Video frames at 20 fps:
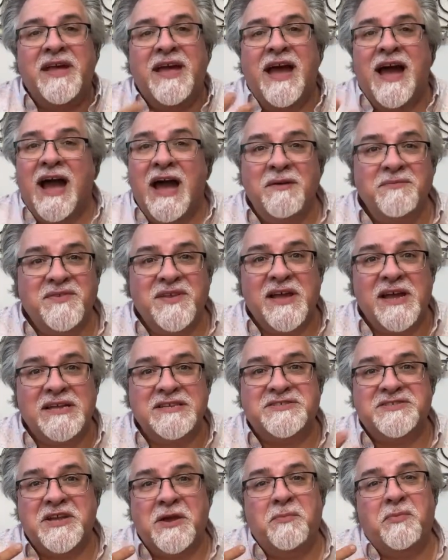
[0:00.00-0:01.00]
I'm Scott
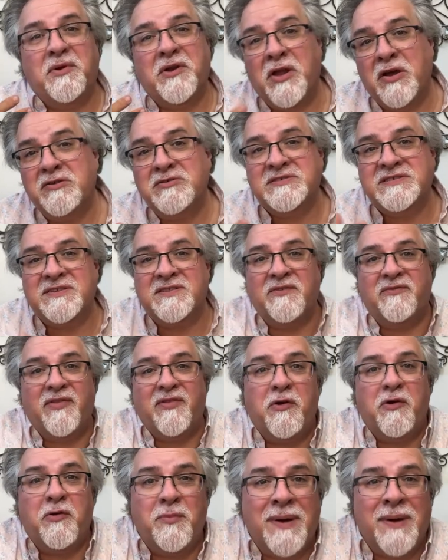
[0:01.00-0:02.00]
Shepard, host of the
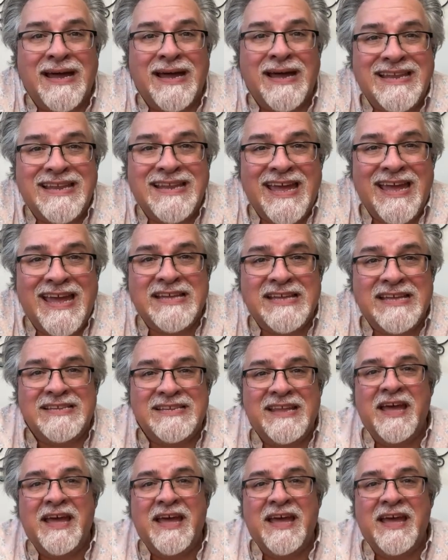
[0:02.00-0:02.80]
Flower Podcast.